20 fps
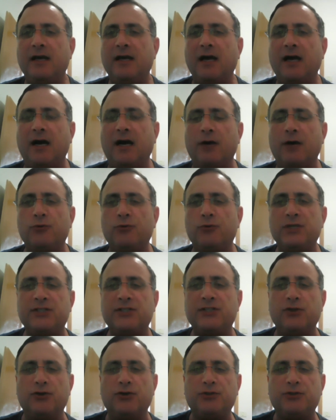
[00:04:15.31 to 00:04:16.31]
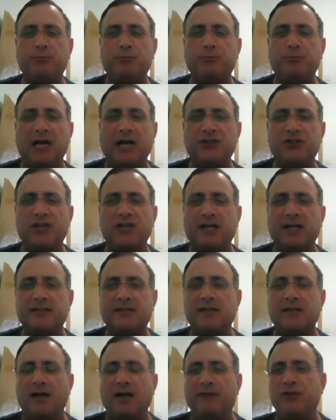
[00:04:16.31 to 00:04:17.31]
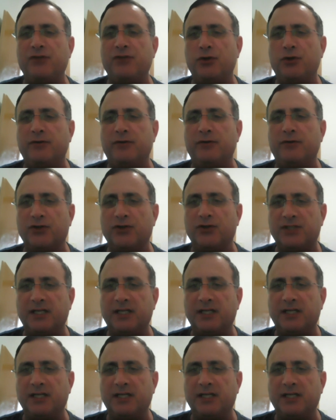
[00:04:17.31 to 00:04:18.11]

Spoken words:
research projects of the universities